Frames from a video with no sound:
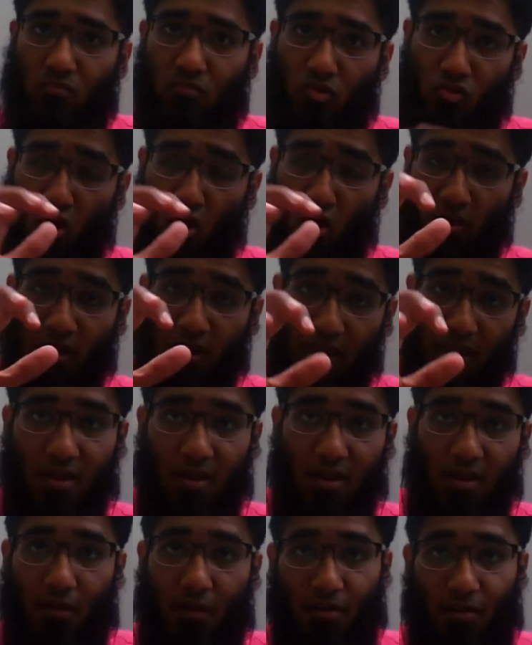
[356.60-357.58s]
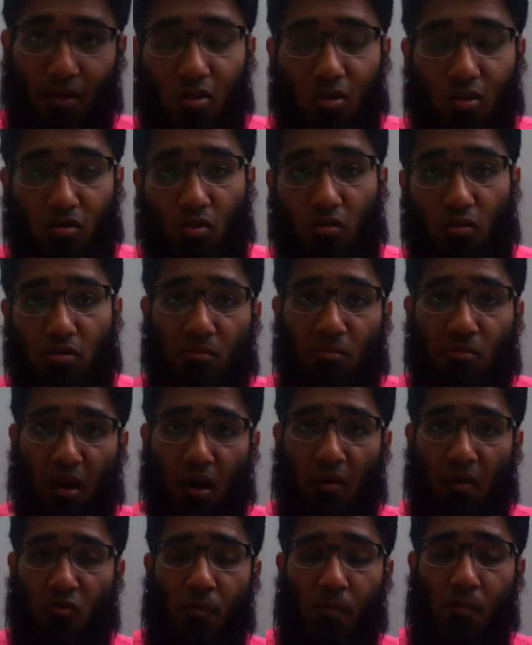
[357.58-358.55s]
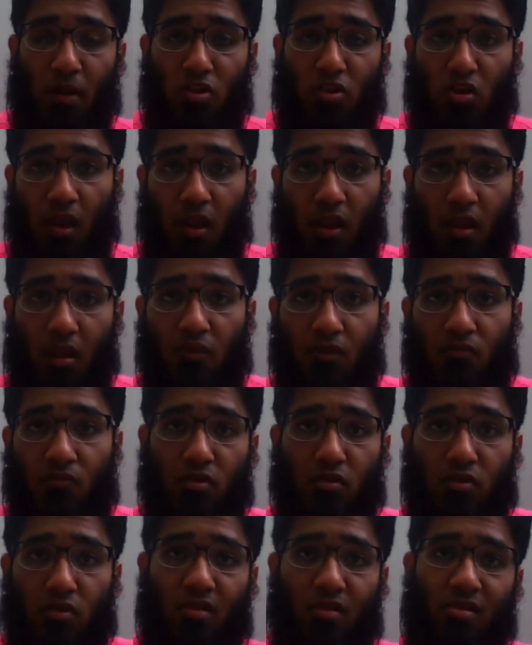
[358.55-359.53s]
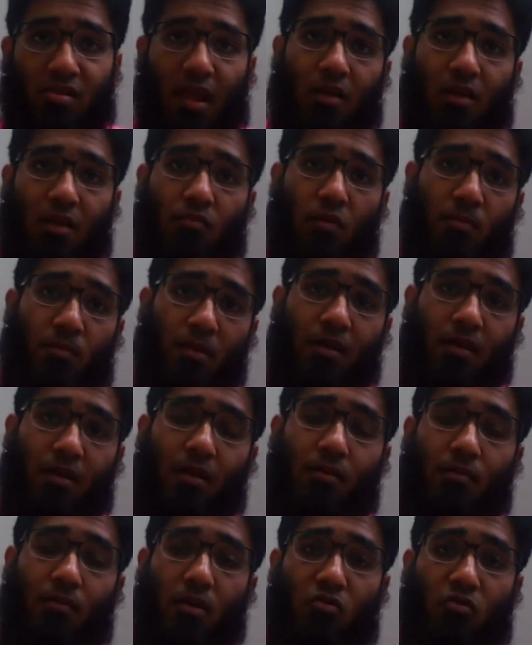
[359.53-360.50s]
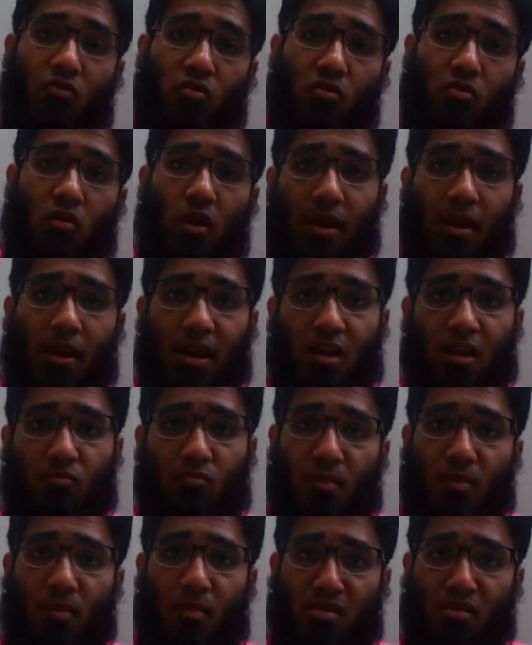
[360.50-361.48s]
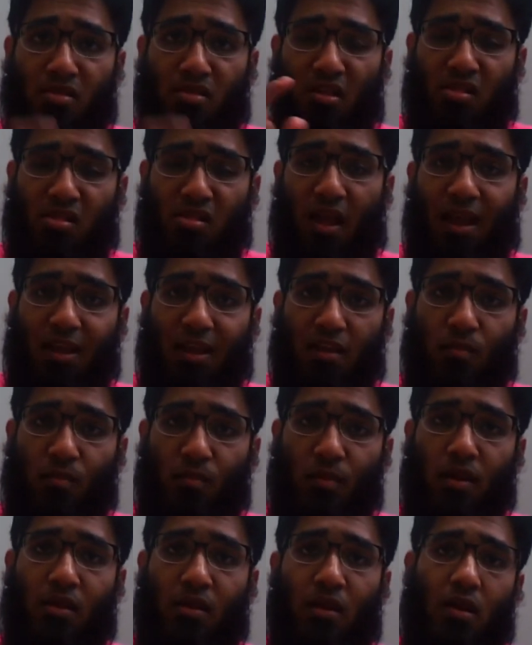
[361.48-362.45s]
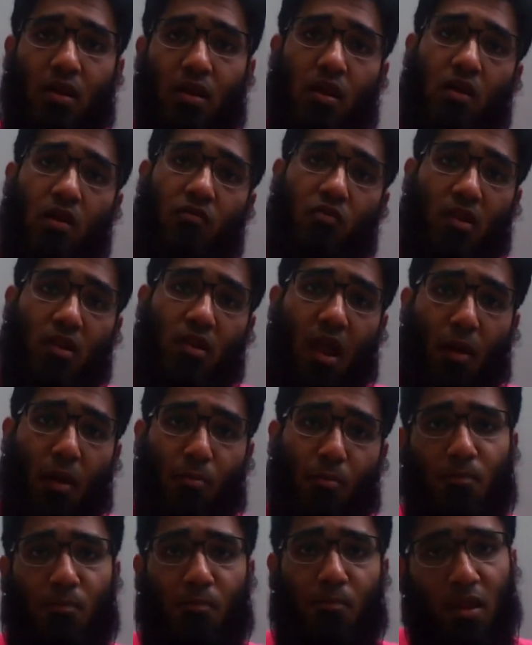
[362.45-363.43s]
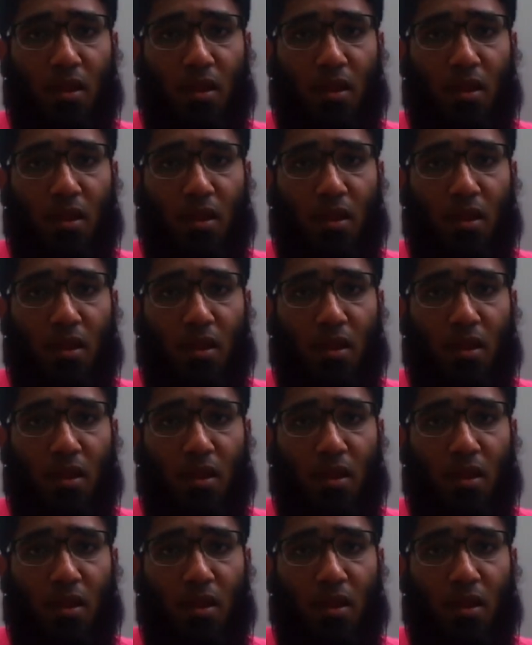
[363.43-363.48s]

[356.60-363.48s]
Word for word: rocking years. So subscribe to my channel. If you dislike me, please, if you hate me, please dislike me. If you love me,